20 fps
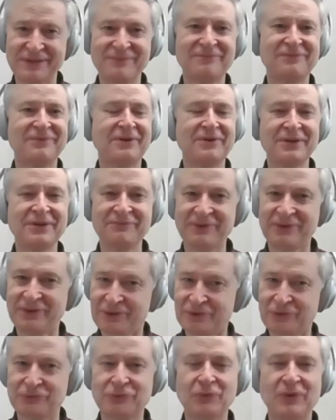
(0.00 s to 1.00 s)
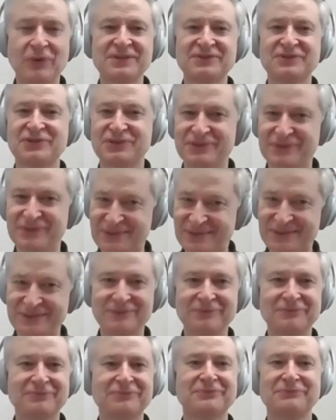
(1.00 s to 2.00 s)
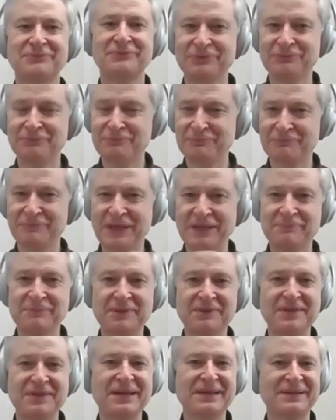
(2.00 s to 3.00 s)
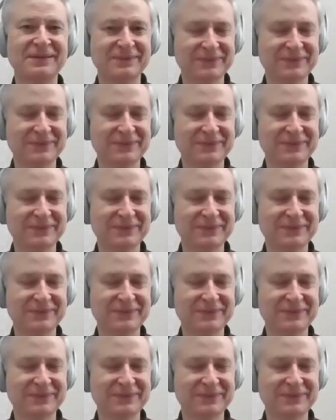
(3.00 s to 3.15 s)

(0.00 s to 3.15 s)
Very, very good questions. You've, you've made me think.